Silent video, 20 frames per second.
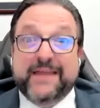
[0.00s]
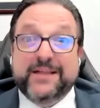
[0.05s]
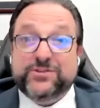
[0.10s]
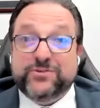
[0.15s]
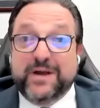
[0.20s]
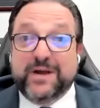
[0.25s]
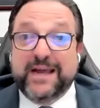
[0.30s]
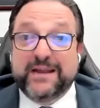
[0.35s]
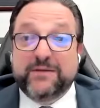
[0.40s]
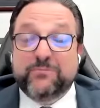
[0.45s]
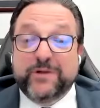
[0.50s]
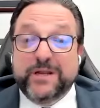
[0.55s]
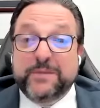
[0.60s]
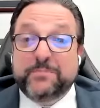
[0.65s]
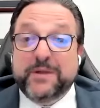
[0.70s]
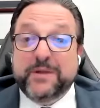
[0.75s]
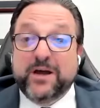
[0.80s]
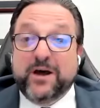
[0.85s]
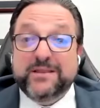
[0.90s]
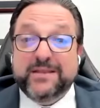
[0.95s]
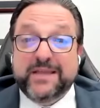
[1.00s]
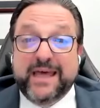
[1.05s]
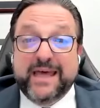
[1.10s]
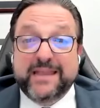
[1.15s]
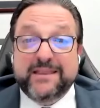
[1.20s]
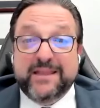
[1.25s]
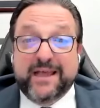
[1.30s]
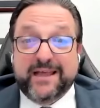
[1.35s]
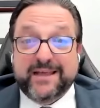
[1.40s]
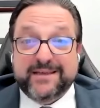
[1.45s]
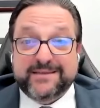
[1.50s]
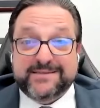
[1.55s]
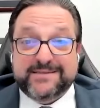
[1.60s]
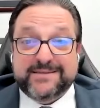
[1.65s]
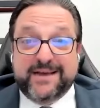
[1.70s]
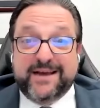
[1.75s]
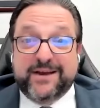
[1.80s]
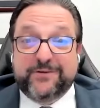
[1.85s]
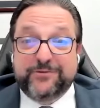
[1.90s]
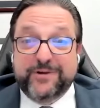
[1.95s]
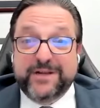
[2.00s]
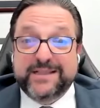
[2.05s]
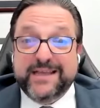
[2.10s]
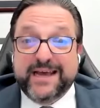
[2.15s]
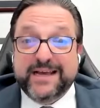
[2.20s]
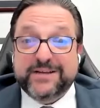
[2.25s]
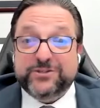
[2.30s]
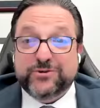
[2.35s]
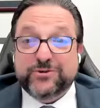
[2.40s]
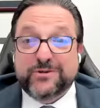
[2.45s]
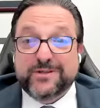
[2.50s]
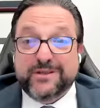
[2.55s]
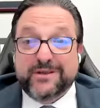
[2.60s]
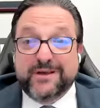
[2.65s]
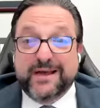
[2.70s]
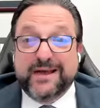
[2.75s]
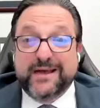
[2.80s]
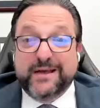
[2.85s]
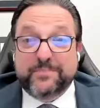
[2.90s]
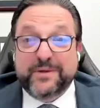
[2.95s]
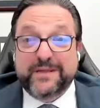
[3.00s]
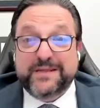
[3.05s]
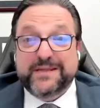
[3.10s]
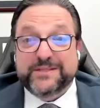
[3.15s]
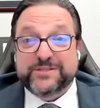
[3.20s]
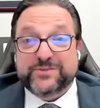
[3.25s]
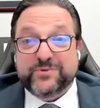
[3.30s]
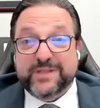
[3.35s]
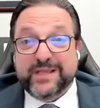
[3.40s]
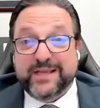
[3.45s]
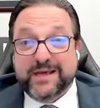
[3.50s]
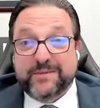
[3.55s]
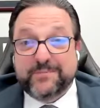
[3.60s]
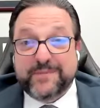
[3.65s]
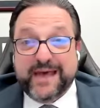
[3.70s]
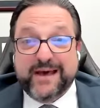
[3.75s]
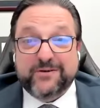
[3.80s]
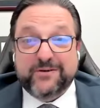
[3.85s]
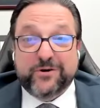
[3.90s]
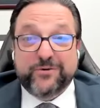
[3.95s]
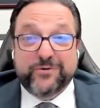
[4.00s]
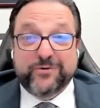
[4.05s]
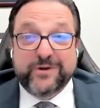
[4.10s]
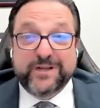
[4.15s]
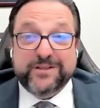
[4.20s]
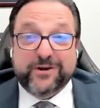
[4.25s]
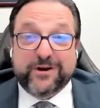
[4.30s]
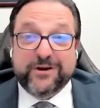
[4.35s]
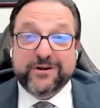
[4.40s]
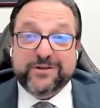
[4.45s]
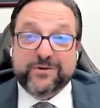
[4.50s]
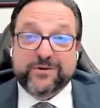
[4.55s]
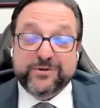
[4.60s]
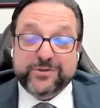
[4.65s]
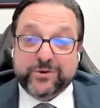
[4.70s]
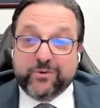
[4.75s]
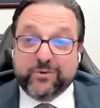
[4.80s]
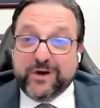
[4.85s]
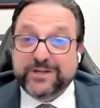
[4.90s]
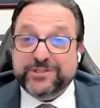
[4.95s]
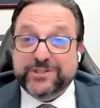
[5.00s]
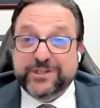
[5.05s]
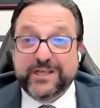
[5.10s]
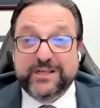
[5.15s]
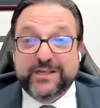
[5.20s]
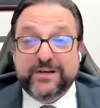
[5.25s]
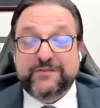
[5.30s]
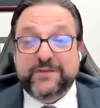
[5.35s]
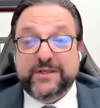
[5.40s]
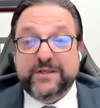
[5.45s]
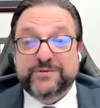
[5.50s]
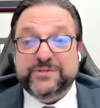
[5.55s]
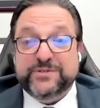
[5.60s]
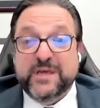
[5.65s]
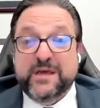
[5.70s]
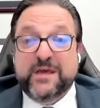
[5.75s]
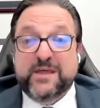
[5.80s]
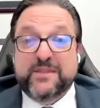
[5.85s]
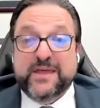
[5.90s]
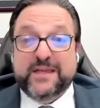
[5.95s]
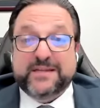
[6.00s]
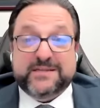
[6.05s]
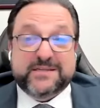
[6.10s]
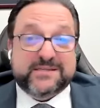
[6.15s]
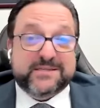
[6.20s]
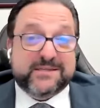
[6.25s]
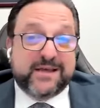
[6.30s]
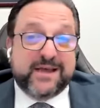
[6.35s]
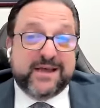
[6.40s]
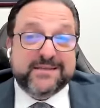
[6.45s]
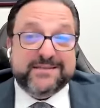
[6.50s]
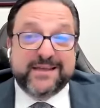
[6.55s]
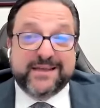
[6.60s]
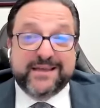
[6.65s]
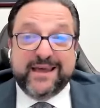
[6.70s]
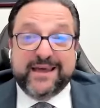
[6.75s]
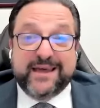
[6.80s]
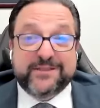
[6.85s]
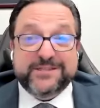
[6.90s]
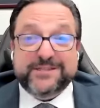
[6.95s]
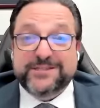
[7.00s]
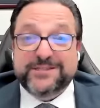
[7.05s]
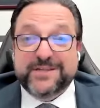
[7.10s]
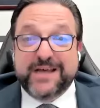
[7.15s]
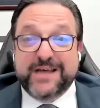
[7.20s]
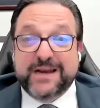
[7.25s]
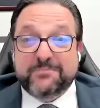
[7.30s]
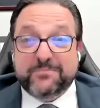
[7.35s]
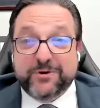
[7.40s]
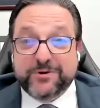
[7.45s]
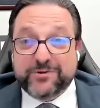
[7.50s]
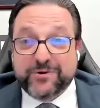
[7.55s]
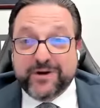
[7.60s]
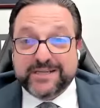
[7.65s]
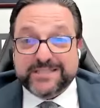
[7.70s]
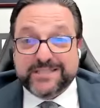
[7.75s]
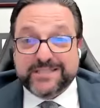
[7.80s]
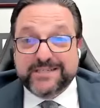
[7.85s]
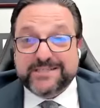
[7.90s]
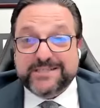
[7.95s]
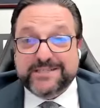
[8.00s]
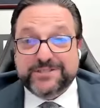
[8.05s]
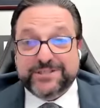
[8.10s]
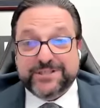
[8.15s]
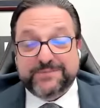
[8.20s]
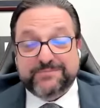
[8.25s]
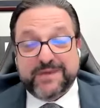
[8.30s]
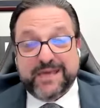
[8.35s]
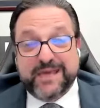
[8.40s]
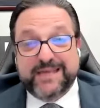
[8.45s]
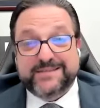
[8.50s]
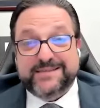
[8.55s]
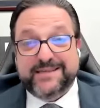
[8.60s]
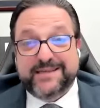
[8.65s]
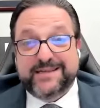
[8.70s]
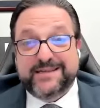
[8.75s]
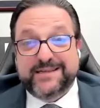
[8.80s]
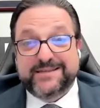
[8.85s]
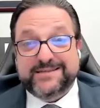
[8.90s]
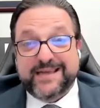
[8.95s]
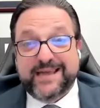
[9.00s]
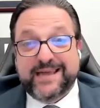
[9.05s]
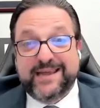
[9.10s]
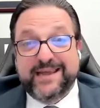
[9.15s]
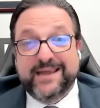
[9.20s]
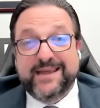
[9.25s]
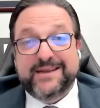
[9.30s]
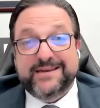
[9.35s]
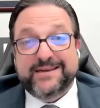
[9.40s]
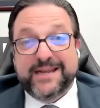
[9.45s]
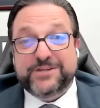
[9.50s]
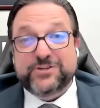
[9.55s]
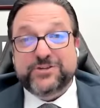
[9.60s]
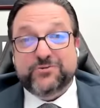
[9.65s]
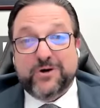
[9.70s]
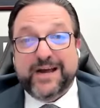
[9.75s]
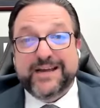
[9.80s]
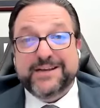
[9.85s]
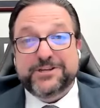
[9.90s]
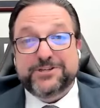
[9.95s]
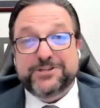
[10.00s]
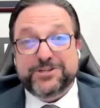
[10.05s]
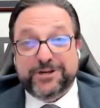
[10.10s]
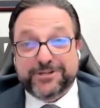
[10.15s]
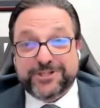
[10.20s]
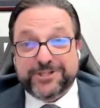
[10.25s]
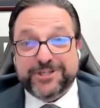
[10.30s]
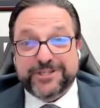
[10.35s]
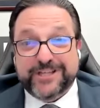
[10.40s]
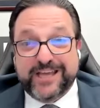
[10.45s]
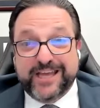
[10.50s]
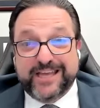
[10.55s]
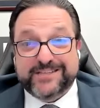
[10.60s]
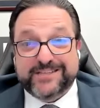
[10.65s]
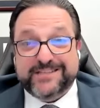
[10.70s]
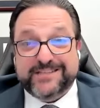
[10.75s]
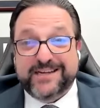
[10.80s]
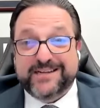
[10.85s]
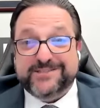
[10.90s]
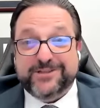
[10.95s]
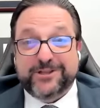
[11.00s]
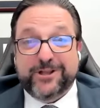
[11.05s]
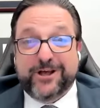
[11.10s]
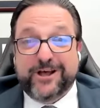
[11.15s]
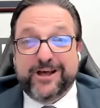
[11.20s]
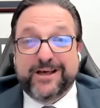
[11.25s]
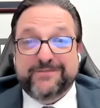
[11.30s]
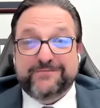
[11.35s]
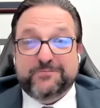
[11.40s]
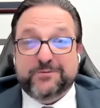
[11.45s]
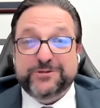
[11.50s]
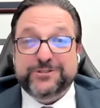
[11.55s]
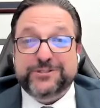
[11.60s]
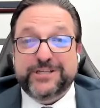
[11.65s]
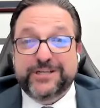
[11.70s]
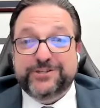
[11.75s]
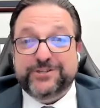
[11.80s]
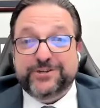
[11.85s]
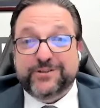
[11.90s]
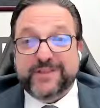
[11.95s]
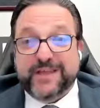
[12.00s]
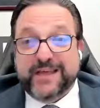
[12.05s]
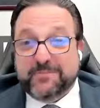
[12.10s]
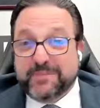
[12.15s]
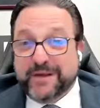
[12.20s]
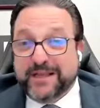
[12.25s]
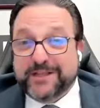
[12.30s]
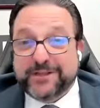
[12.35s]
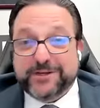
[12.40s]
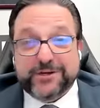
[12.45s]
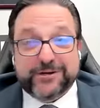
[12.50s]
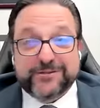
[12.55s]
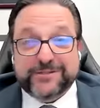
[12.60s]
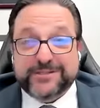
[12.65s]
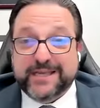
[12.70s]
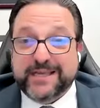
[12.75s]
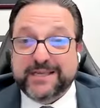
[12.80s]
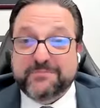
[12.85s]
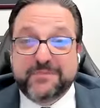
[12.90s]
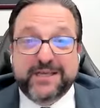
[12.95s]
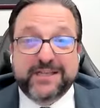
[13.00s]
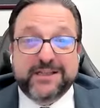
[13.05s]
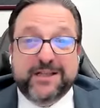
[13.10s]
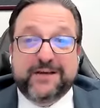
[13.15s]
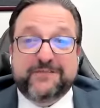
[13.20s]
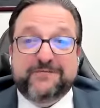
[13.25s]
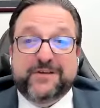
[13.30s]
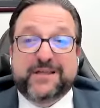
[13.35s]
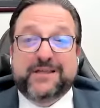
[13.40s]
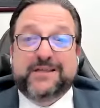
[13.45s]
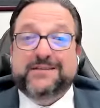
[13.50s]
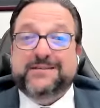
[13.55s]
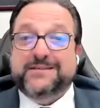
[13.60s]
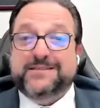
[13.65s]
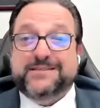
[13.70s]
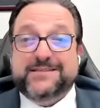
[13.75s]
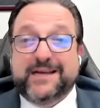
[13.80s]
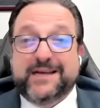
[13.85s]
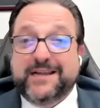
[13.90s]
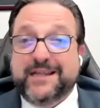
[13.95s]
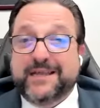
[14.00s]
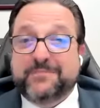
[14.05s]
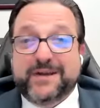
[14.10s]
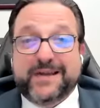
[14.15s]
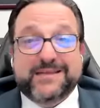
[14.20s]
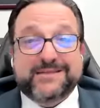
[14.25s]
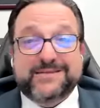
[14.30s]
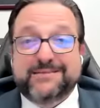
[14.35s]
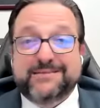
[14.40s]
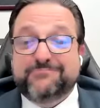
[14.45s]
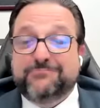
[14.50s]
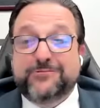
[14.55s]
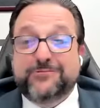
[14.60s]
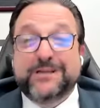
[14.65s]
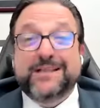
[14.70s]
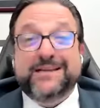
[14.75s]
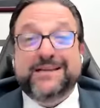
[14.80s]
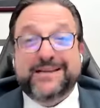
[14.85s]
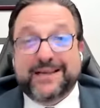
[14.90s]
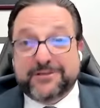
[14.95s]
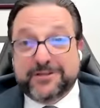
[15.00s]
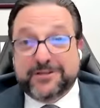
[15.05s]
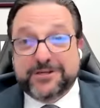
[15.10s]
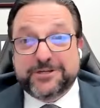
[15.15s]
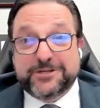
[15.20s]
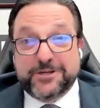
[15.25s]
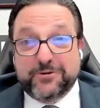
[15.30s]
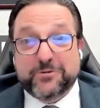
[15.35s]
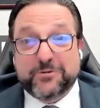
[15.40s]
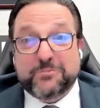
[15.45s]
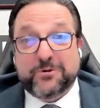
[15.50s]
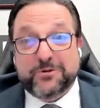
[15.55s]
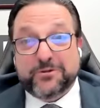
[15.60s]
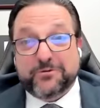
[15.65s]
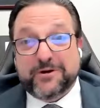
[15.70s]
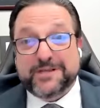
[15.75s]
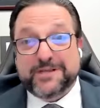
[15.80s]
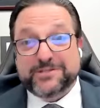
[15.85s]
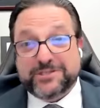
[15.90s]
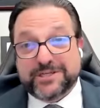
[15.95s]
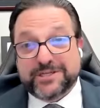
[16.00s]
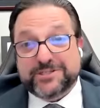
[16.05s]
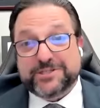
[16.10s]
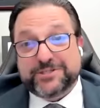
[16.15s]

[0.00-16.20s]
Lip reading: Yeah, that's right. Read beyond the headlines. Read the actual opinions when they come out, or read the articles, or watch the interviews that discuss that. Yeah, this is not a birthright citizenship case. It is a nationwide injunction case, and it's a law of procedure that appellate nerds like me love to study, but has really nothing to do with birthright